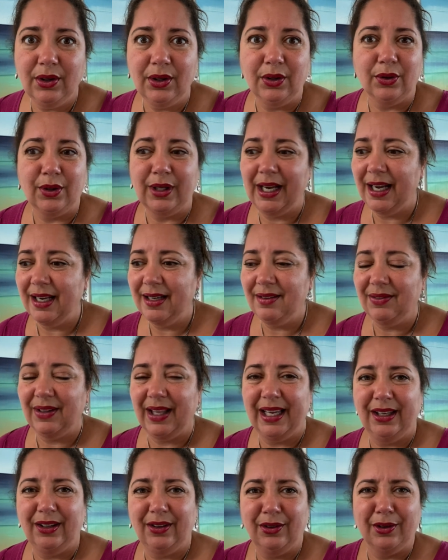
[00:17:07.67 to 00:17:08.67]
your kind of
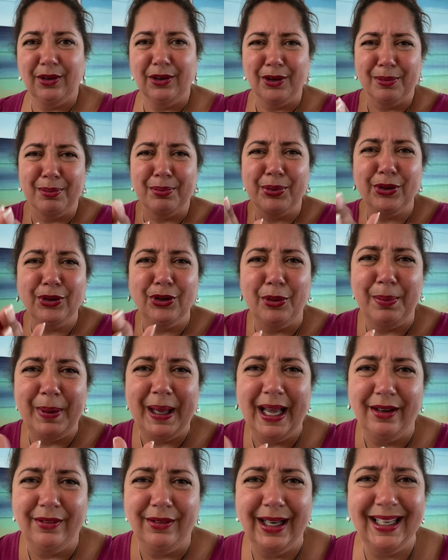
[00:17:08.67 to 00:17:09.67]
like your your Brillo
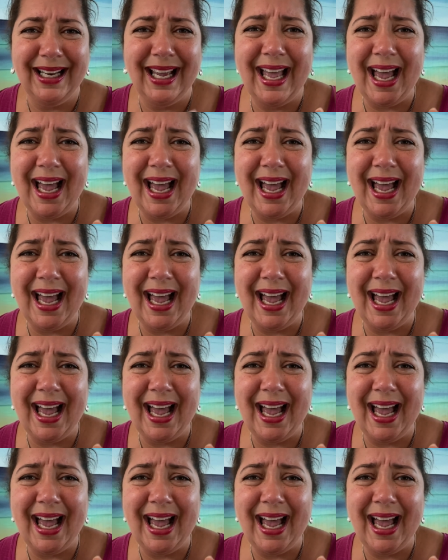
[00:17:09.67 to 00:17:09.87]
pad, right?